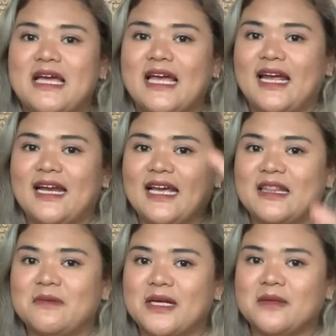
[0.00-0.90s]
and hit
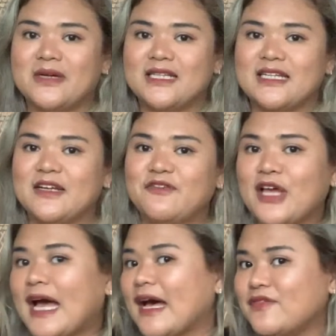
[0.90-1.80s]
the bell button if
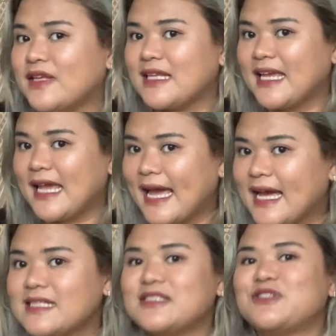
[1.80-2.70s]
you haven't
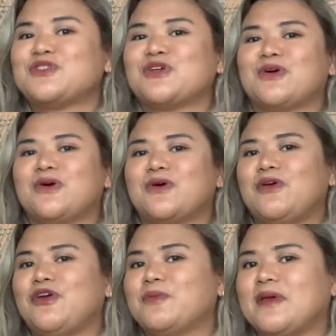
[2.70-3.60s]
yet, so
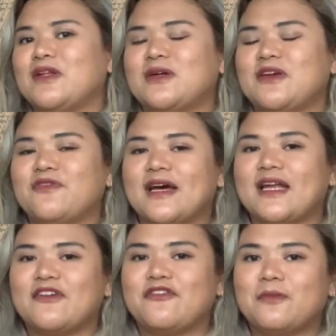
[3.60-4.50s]
you'll be
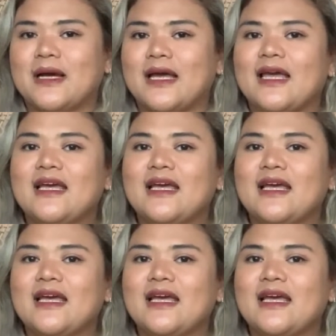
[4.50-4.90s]
notified of my